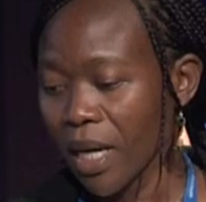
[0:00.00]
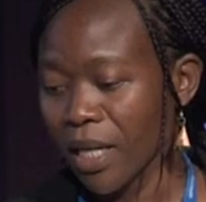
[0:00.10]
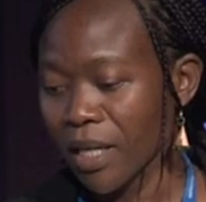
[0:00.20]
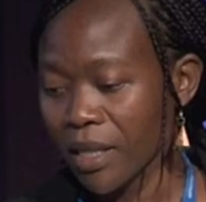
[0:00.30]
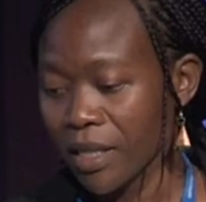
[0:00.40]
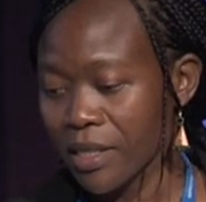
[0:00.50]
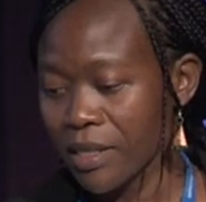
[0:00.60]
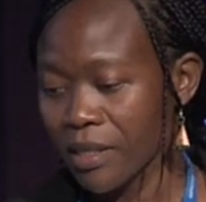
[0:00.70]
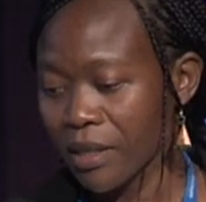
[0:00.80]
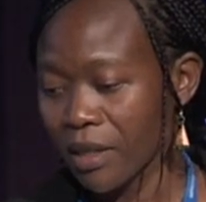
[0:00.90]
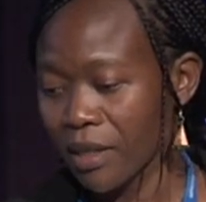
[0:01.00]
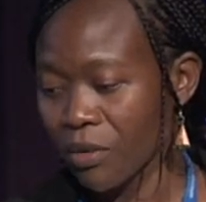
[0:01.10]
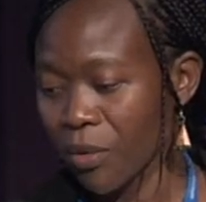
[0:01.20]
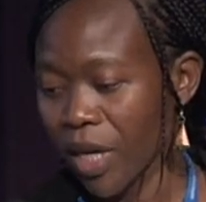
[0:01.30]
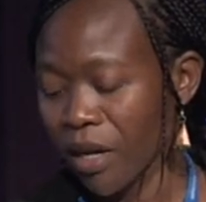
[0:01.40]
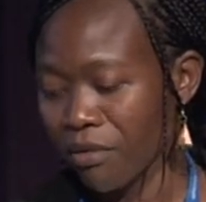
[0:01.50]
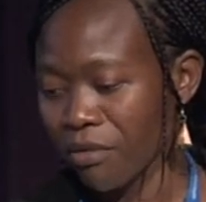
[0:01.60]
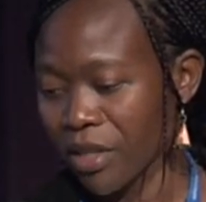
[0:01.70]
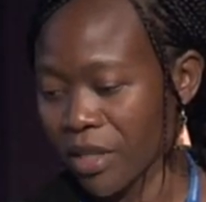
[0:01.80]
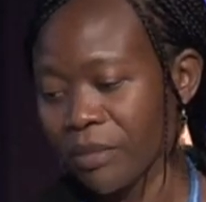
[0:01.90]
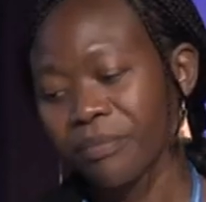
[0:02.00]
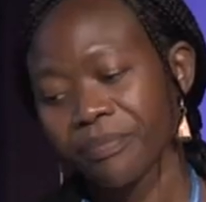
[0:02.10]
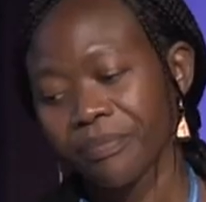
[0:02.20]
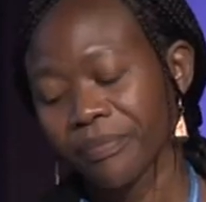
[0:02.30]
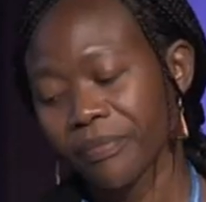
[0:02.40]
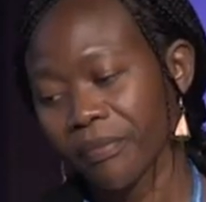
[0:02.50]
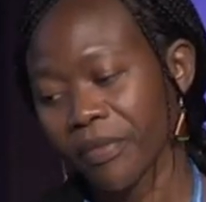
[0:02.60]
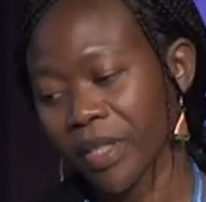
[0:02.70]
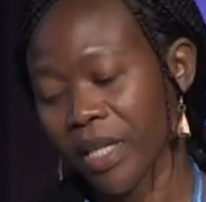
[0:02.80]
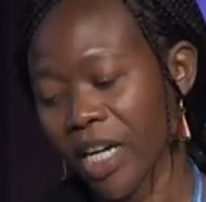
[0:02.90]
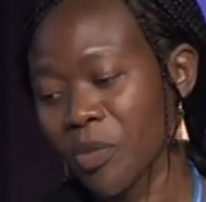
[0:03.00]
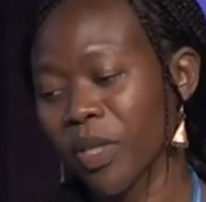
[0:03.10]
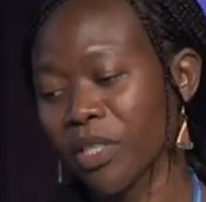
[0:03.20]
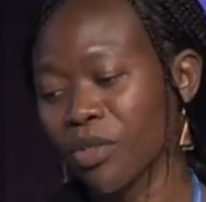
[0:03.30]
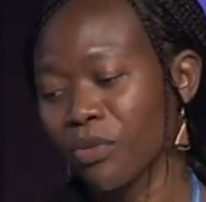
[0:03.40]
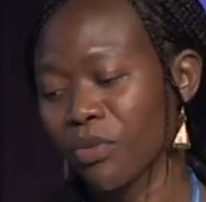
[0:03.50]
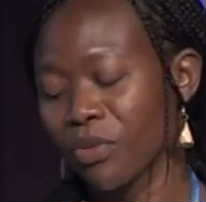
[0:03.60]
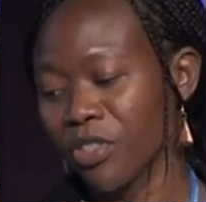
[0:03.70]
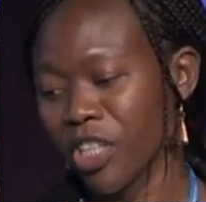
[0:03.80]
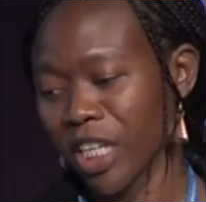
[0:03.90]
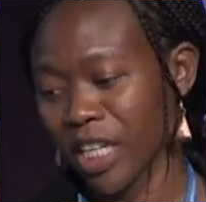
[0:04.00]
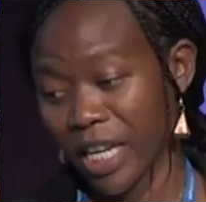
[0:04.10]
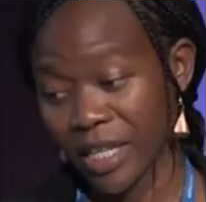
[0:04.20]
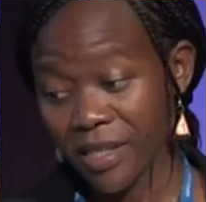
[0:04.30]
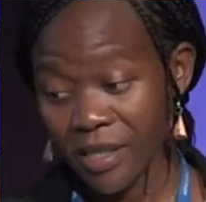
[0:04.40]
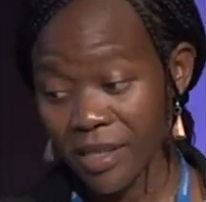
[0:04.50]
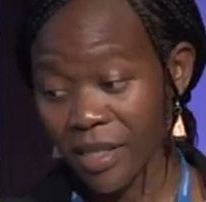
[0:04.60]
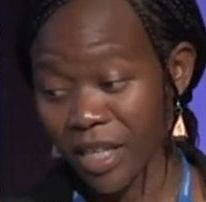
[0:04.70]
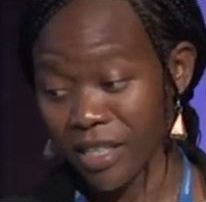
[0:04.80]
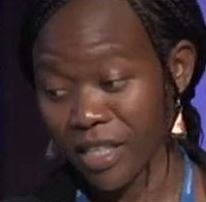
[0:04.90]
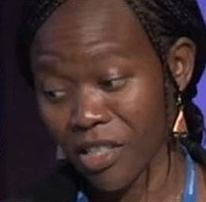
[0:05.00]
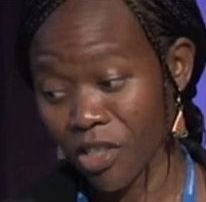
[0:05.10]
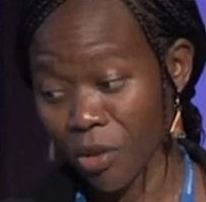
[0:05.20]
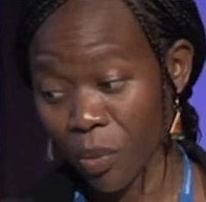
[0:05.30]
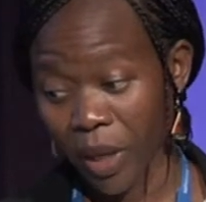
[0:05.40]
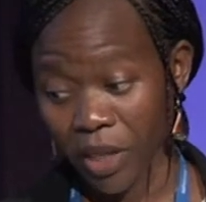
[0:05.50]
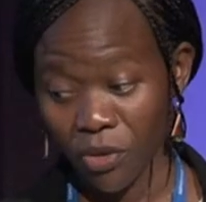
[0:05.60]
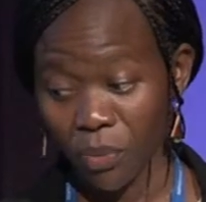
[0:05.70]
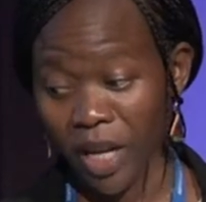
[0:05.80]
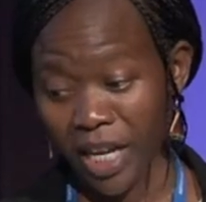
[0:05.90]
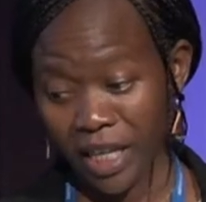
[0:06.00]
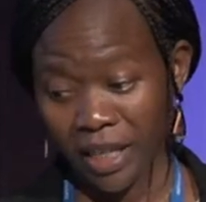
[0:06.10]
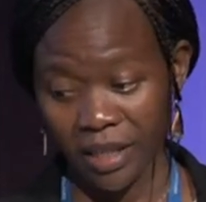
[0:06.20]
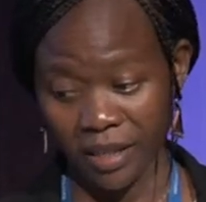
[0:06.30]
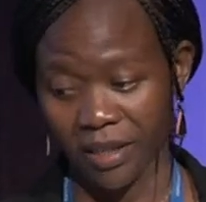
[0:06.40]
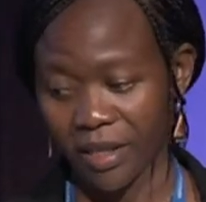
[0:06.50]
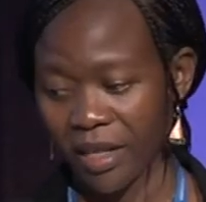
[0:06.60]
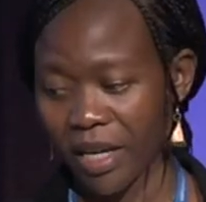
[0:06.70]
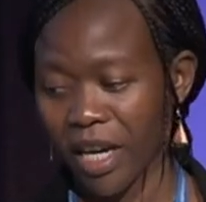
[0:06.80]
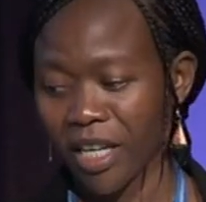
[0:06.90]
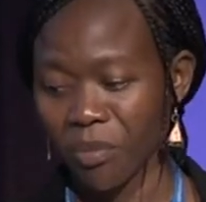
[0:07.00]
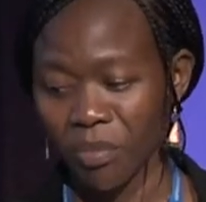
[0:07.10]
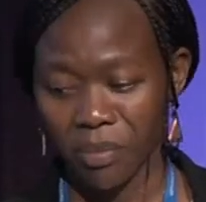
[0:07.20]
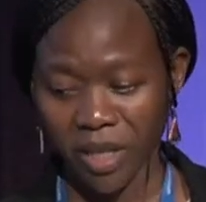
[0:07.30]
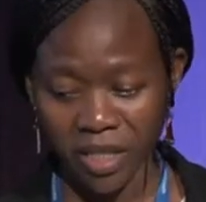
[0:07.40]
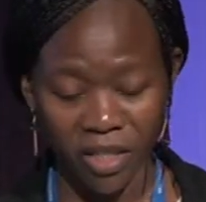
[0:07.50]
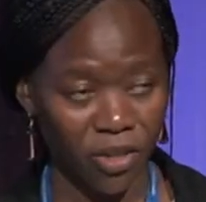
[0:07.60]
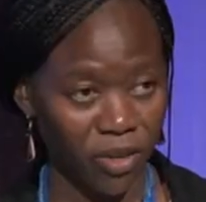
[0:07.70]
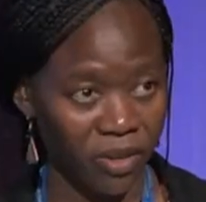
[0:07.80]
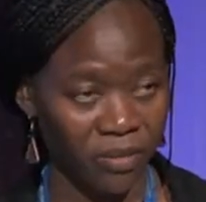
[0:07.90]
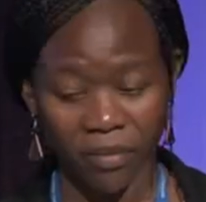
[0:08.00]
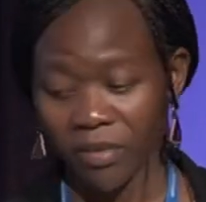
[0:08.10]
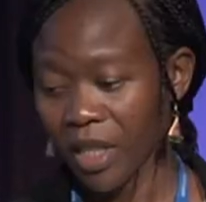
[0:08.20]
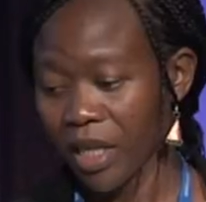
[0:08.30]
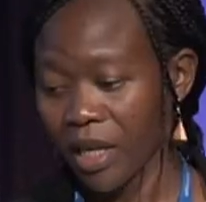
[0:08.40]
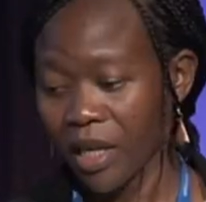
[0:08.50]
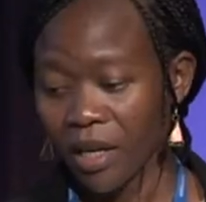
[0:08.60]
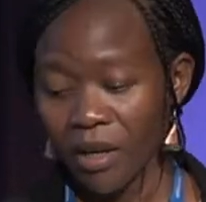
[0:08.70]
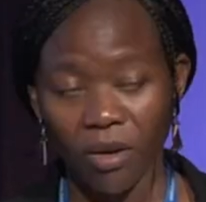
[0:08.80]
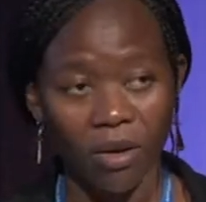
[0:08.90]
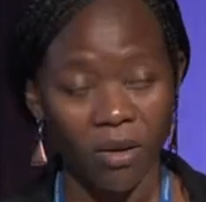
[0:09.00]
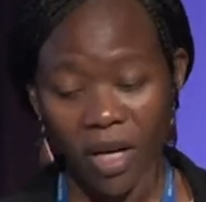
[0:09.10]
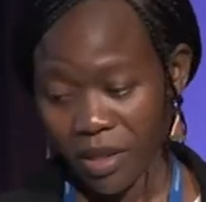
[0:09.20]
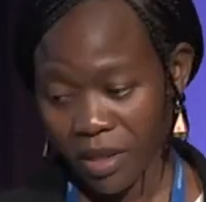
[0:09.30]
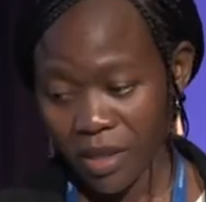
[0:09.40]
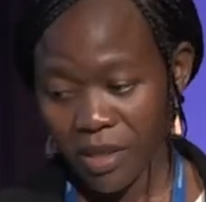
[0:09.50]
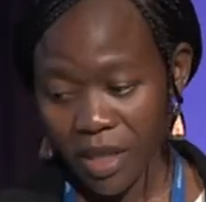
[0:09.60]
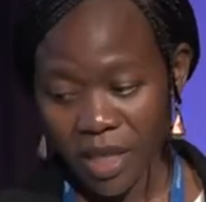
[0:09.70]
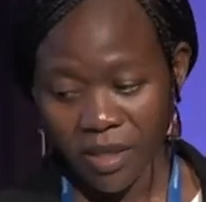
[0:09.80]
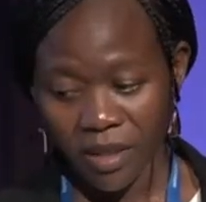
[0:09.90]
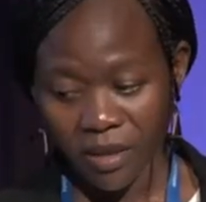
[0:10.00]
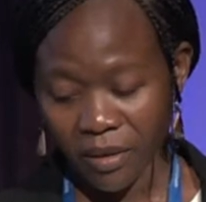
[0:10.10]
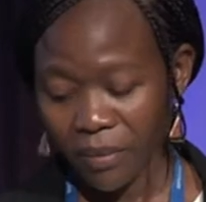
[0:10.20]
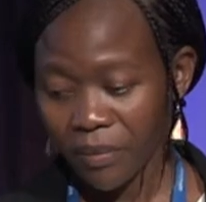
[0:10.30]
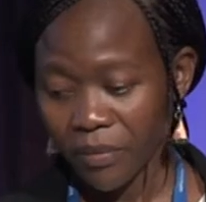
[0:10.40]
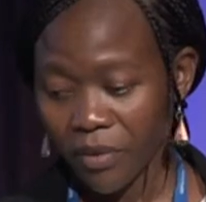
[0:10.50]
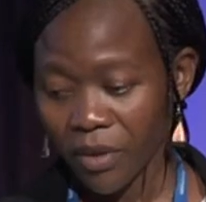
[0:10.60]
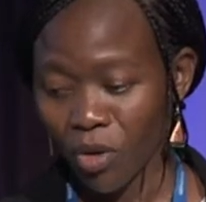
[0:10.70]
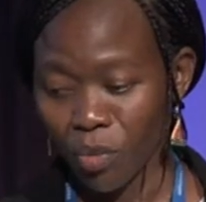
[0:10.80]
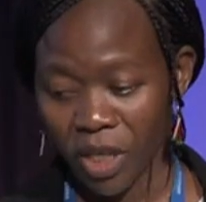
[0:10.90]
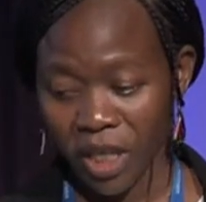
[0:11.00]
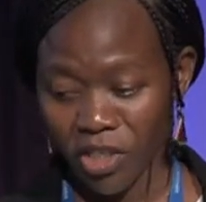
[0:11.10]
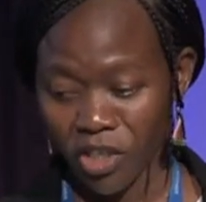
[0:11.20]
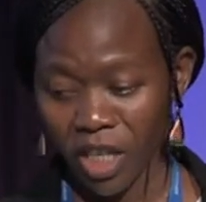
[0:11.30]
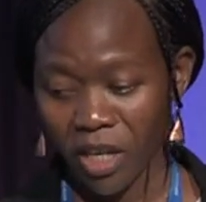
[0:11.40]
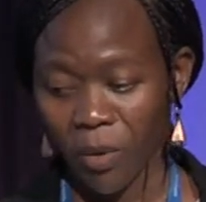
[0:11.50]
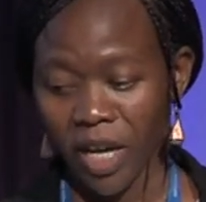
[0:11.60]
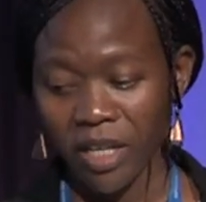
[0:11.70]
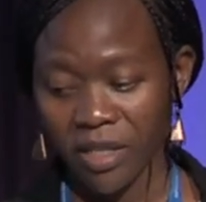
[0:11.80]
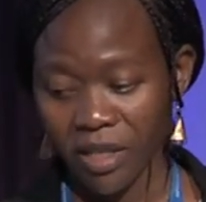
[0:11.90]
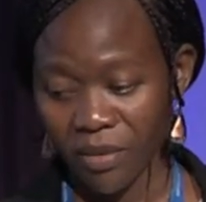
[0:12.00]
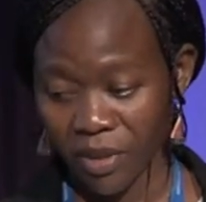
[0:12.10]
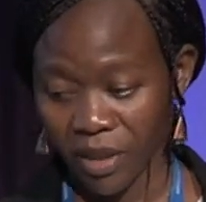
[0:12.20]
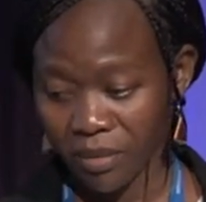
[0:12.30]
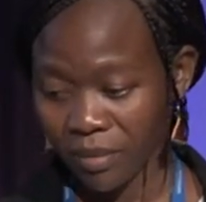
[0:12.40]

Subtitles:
Under this, we have the aspect of gender analysis as an integral part of planning and implementation. This as a communication and awareness lever.